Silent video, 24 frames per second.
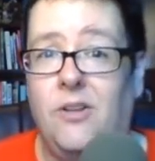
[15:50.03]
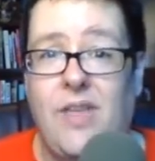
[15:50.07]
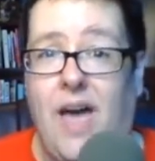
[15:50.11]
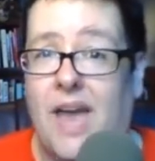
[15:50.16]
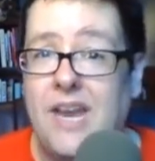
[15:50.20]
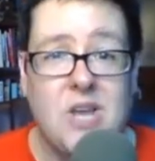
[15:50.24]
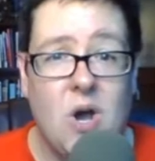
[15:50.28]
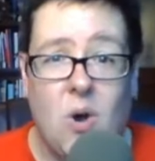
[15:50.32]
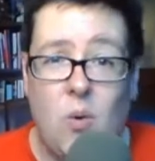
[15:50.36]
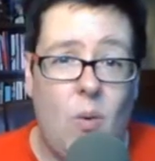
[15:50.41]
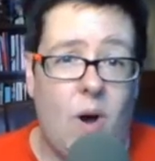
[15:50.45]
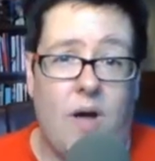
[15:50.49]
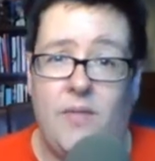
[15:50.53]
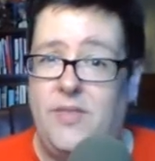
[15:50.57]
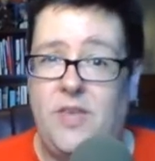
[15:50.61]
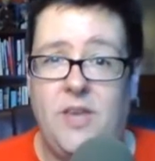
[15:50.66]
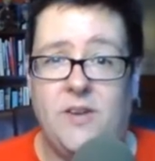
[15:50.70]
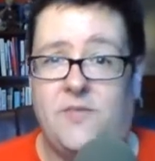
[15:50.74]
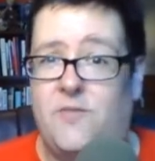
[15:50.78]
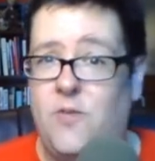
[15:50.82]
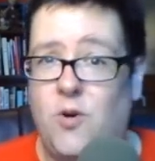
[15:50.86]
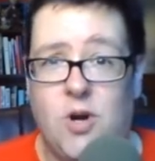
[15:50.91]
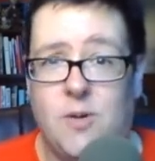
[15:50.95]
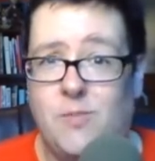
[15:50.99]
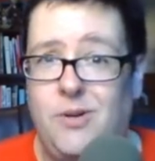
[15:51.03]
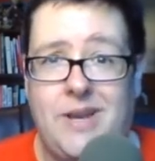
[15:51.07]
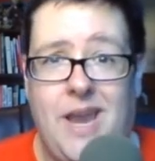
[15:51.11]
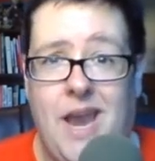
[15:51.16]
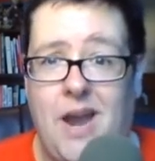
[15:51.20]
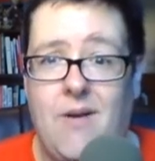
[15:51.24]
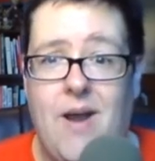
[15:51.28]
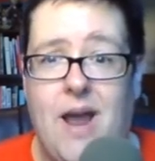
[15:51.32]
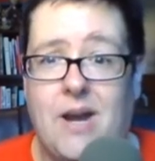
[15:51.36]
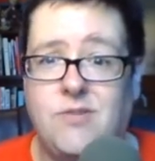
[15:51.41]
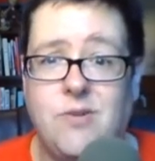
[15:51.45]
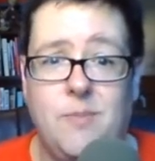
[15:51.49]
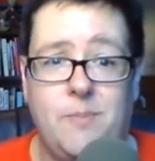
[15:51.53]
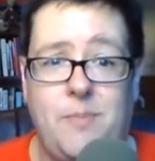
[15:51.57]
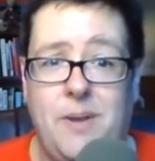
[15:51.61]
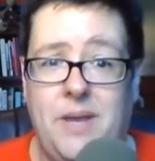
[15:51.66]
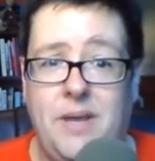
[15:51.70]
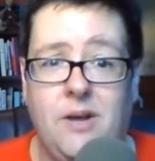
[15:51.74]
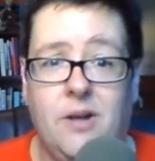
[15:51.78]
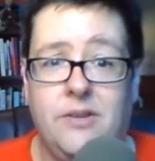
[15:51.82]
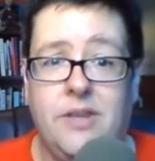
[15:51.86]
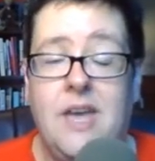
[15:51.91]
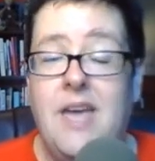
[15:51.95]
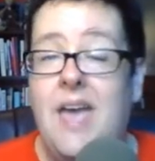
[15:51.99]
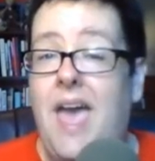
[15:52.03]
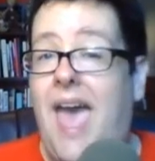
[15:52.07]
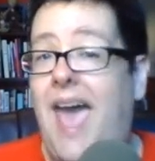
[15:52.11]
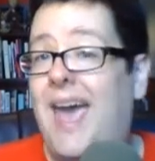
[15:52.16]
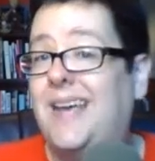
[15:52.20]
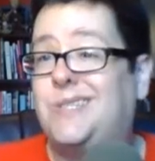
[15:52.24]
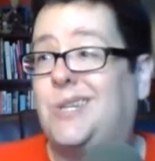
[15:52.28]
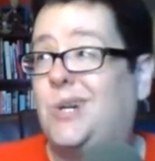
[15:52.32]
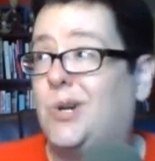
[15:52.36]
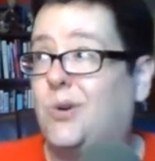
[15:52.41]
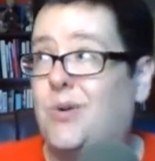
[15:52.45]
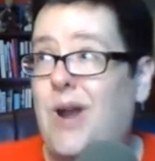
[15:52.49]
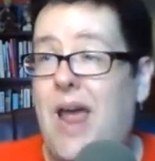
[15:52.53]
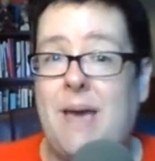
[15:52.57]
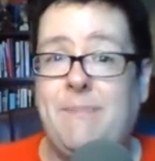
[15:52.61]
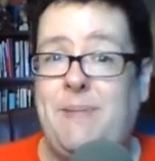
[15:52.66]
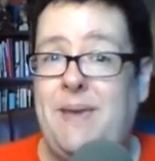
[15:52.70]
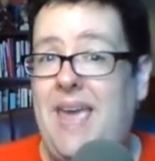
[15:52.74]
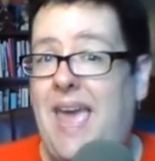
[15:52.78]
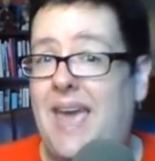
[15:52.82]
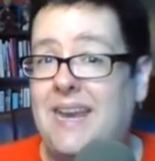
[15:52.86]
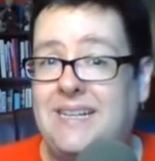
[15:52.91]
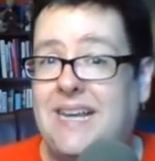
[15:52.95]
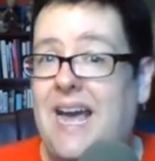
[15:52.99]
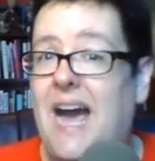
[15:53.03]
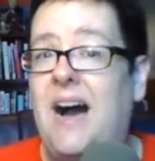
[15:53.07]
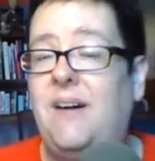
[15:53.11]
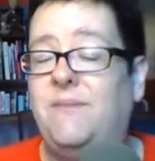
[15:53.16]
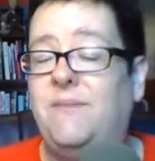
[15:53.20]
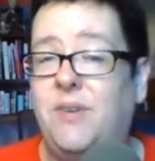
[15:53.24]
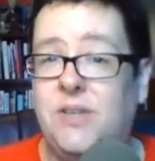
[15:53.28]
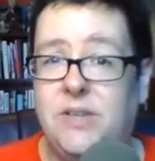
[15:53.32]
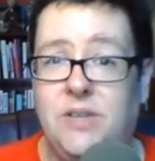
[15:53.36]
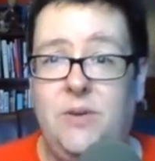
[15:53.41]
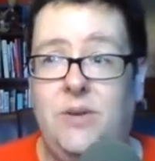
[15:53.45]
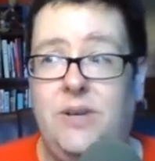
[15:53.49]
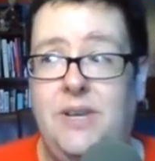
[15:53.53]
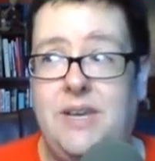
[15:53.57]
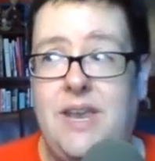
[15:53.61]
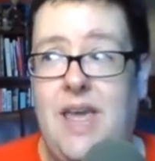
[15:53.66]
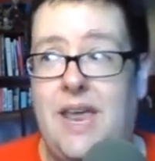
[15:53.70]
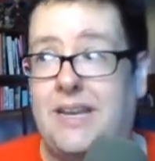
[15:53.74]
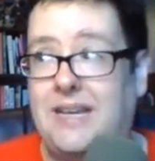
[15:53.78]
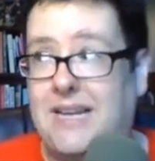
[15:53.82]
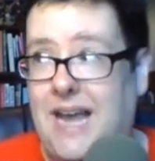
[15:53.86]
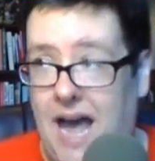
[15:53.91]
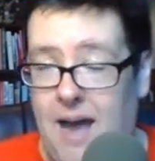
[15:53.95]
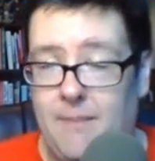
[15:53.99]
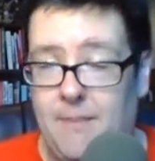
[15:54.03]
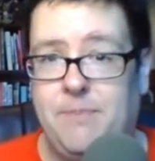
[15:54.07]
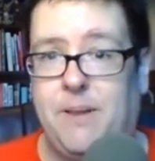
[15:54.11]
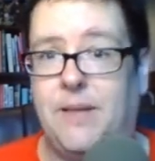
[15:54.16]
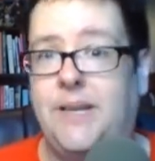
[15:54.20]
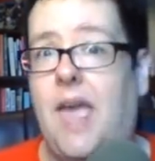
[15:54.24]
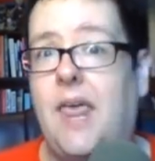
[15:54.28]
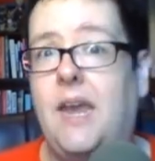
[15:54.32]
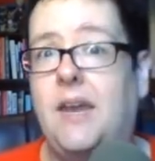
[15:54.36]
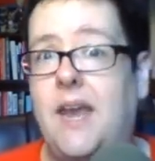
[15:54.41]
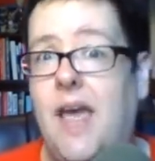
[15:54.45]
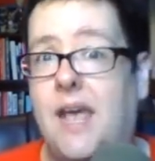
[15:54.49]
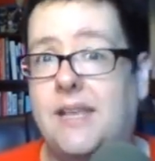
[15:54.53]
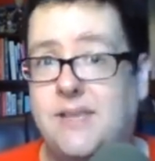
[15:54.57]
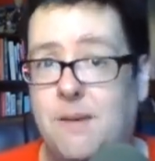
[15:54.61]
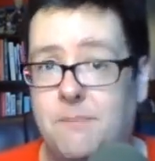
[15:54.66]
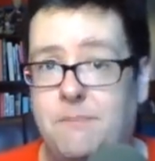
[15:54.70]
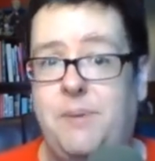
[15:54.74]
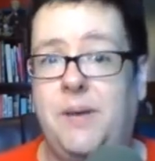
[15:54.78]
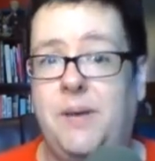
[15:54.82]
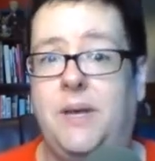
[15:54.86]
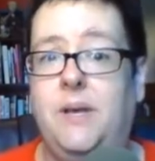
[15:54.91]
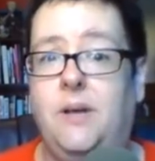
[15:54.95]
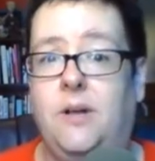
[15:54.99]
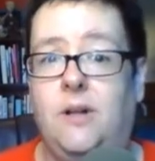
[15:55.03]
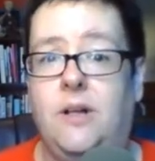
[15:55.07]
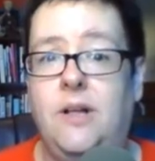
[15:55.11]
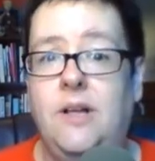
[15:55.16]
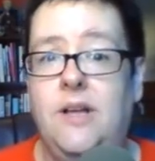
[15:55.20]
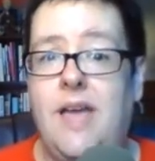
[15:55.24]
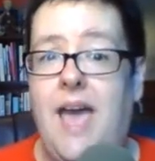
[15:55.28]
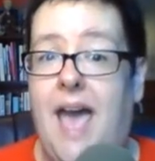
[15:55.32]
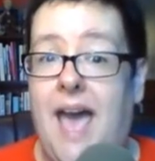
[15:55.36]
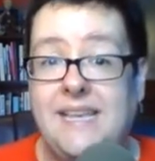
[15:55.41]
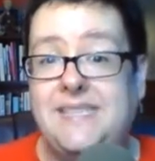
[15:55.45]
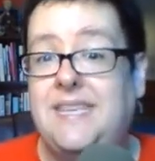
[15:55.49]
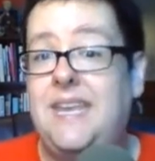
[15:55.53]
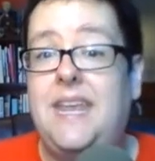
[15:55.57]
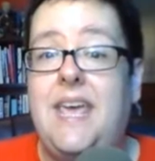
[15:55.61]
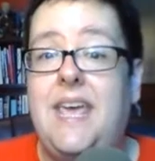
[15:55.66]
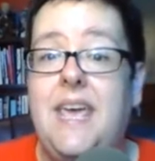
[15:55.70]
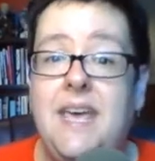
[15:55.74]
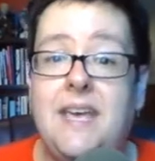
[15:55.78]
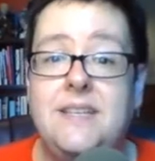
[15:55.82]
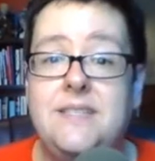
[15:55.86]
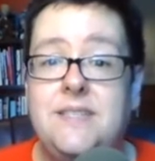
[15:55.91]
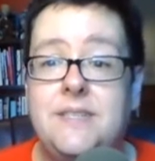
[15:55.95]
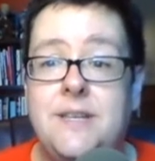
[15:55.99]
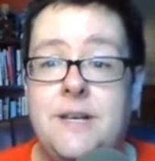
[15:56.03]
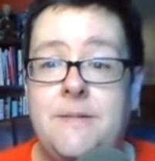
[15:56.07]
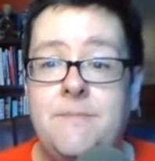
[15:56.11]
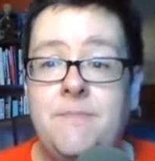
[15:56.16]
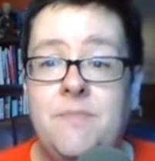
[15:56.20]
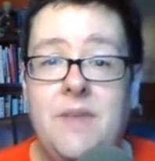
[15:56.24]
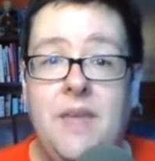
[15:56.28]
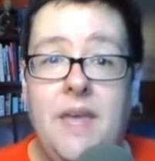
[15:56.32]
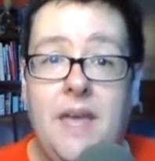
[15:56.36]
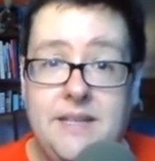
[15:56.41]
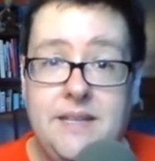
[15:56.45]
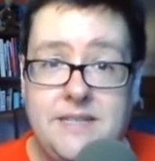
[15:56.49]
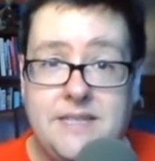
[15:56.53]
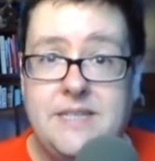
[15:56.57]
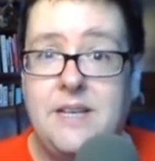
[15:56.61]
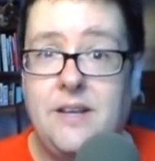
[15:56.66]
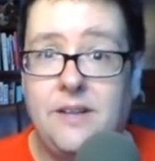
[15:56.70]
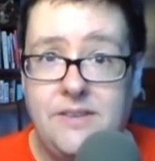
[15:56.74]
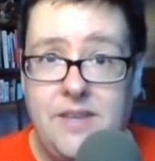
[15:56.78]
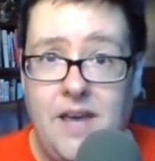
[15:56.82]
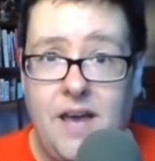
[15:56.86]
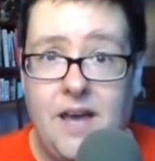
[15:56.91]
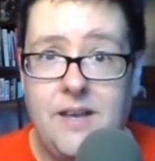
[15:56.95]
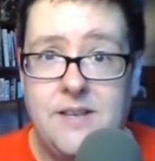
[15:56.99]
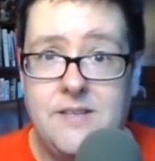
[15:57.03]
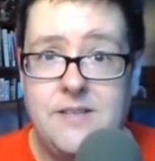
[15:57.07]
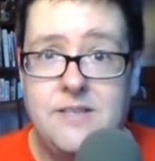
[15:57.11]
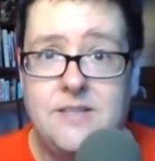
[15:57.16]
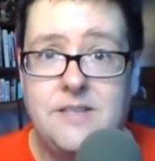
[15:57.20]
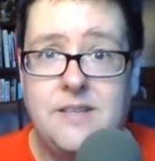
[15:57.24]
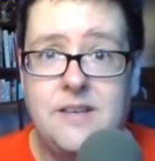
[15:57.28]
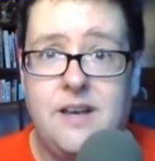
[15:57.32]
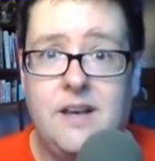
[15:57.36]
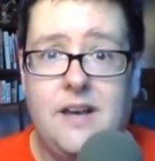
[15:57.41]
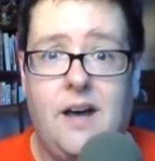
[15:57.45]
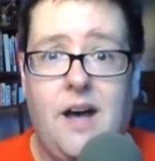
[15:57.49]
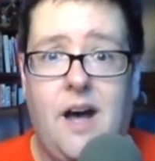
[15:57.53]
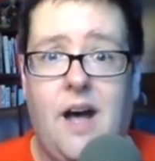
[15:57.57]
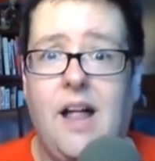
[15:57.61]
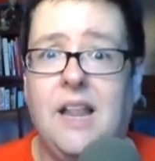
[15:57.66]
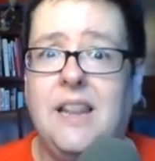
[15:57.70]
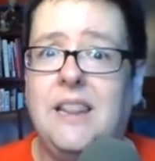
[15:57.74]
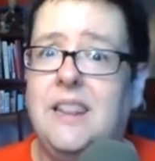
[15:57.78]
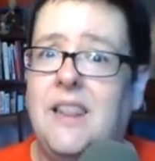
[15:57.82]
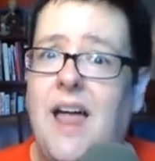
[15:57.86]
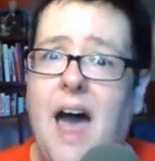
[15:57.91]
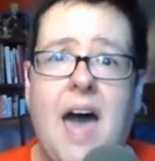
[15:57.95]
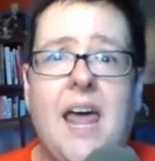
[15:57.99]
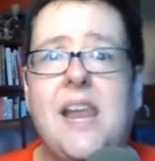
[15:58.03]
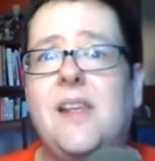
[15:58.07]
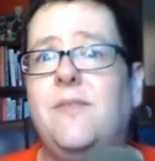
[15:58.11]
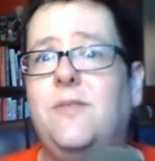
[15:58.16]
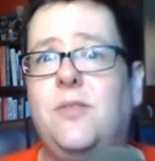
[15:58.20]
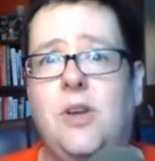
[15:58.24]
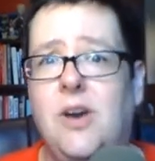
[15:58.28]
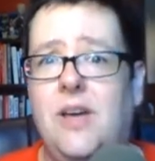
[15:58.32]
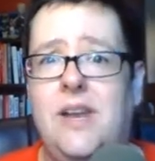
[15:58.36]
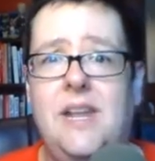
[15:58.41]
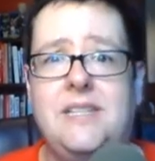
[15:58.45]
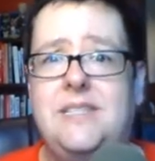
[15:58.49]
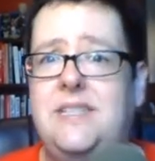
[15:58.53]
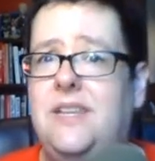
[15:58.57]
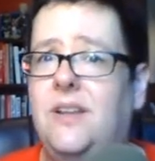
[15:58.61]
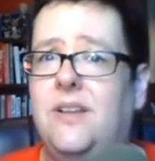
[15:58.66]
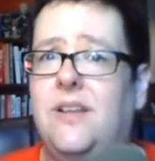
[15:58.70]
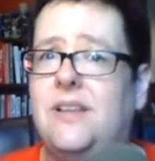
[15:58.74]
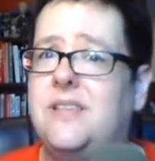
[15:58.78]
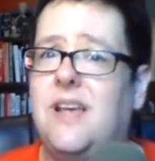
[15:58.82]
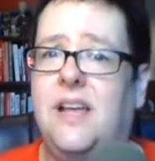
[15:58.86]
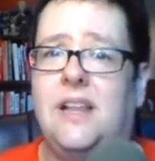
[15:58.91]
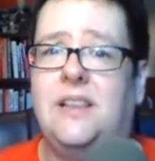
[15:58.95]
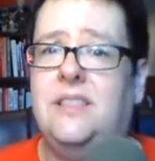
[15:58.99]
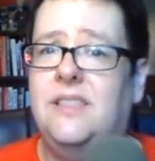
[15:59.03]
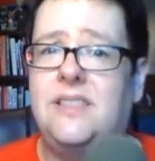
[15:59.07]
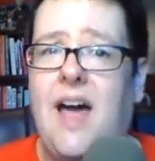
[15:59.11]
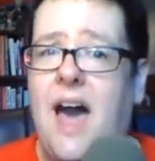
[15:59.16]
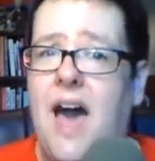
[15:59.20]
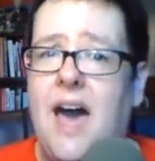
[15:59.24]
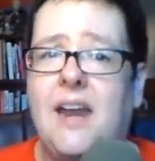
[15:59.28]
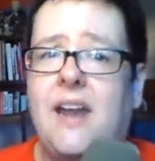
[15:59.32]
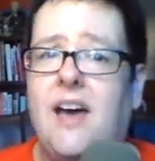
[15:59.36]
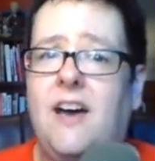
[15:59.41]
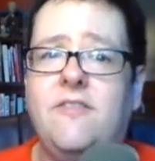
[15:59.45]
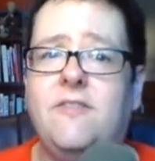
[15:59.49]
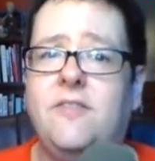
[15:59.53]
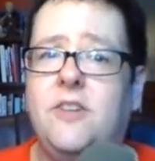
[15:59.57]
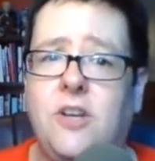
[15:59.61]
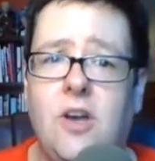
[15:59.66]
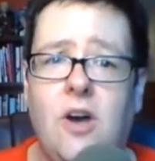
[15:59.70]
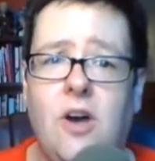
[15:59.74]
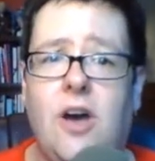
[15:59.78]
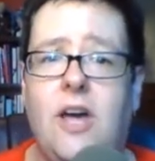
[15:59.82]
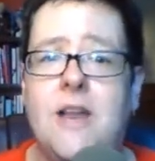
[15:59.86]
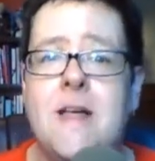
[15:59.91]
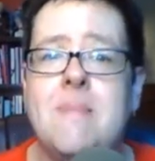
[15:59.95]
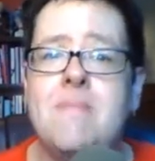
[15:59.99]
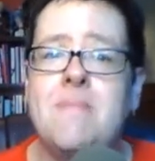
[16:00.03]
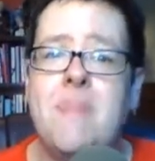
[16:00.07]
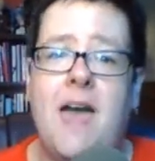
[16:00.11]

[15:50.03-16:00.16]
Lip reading: I don't want the Affordable Care Act repealed. As crappy and convoluted and complicated as a bill as it is, it still does a lot of good. It still is a lot of good.